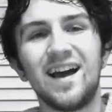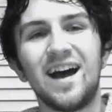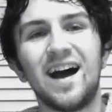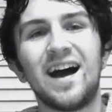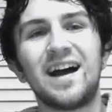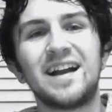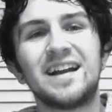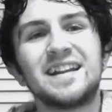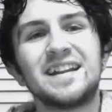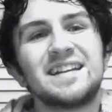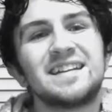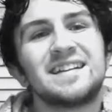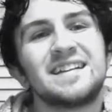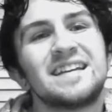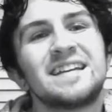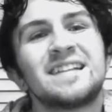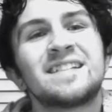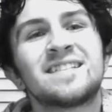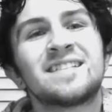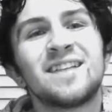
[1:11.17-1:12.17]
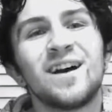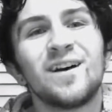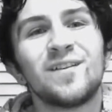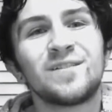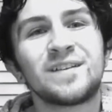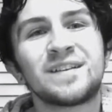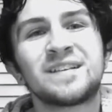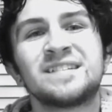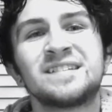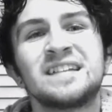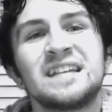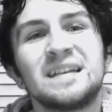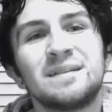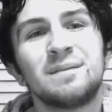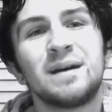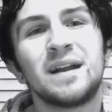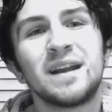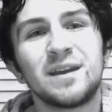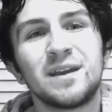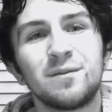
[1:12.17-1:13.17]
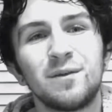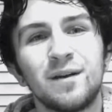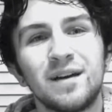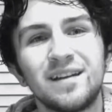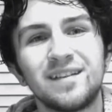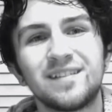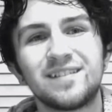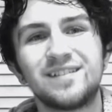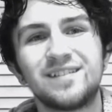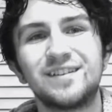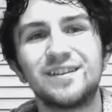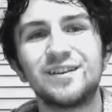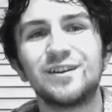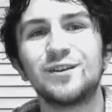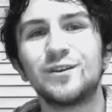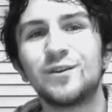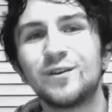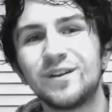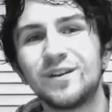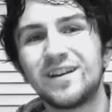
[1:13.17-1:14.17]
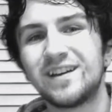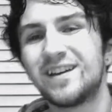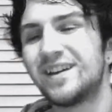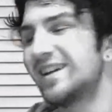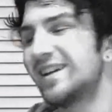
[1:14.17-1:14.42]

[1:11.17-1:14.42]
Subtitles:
I didn't need self-esteem anyways, dude.